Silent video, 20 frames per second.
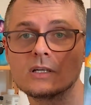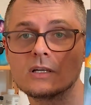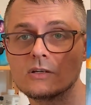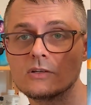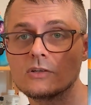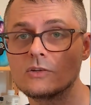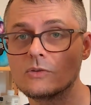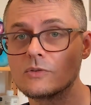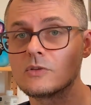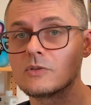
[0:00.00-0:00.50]

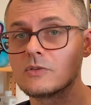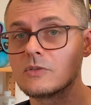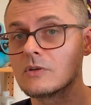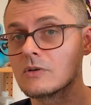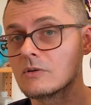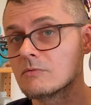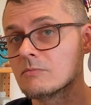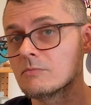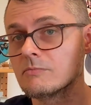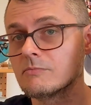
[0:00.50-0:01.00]

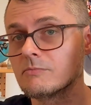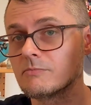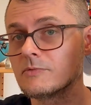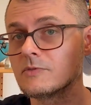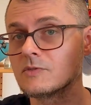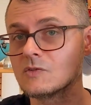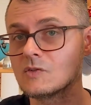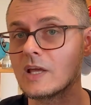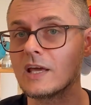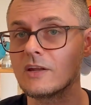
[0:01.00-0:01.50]
the
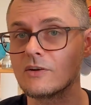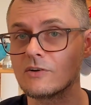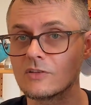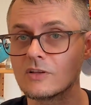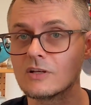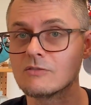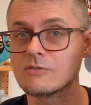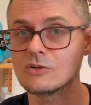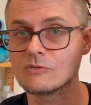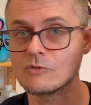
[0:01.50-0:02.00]
standard
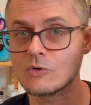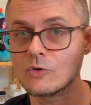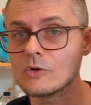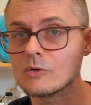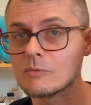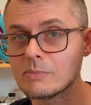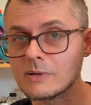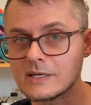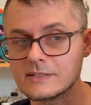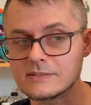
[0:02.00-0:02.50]
level of oil
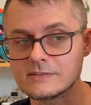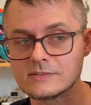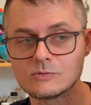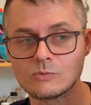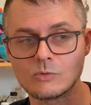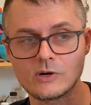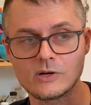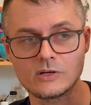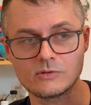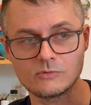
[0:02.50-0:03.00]
paints
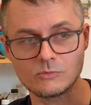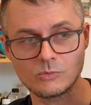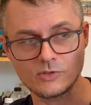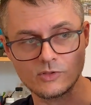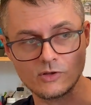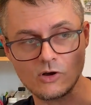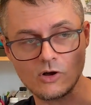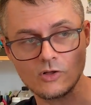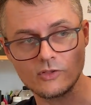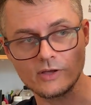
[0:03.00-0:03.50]
where
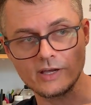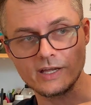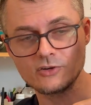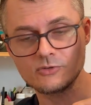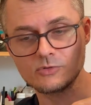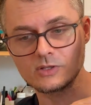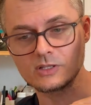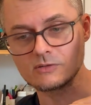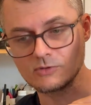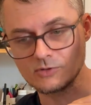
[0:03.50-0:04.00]
all the
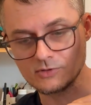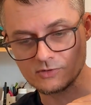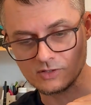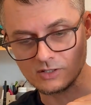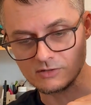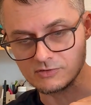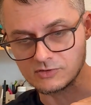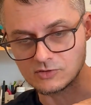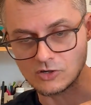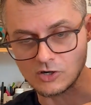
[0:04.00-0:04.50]
entry level
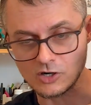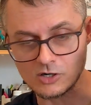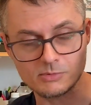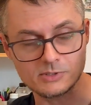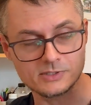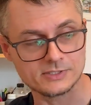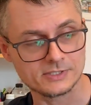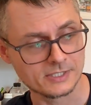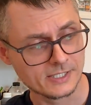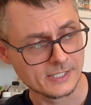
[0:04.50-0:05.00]
stuff is
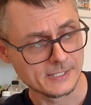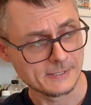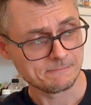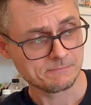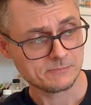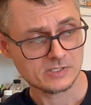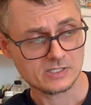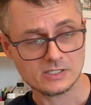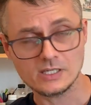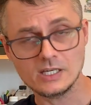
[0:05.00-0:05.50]
garbage.
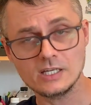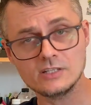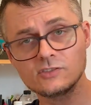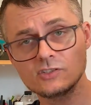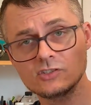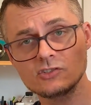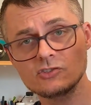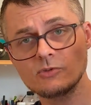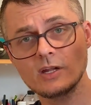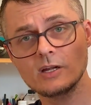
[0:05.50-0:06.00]
It's
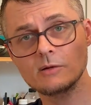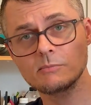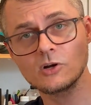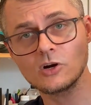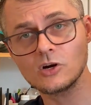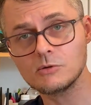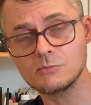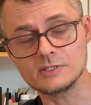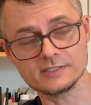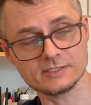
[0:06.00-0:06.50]
just straight up
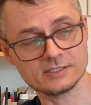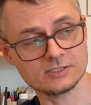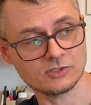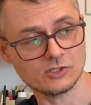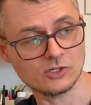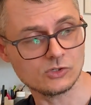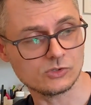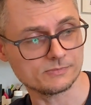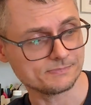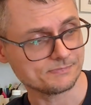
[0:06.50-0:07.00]
garbage.
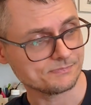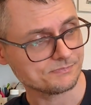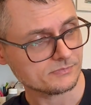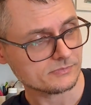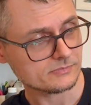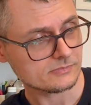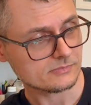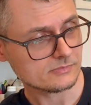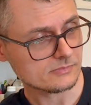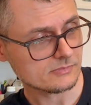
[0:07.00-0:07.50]
So
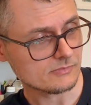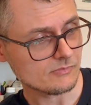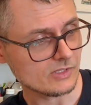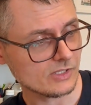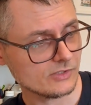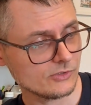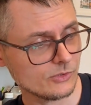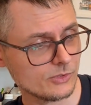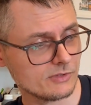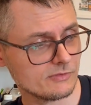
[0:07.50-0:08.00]

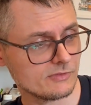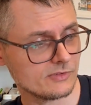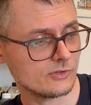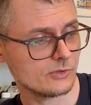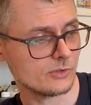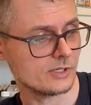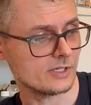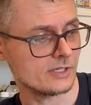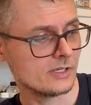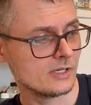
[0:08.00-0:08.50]
don't even
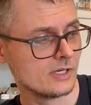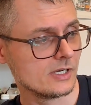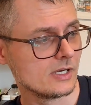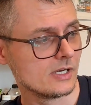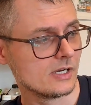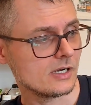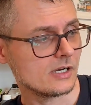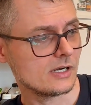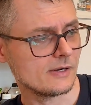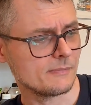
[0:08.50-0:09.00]
do it.
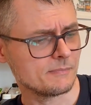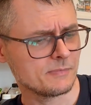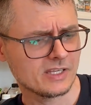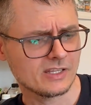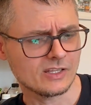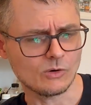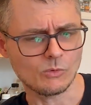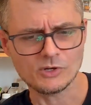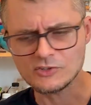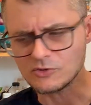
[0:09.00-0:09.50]
Now,
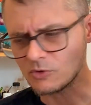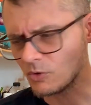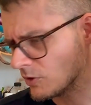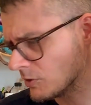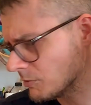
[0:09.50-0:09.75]
which oil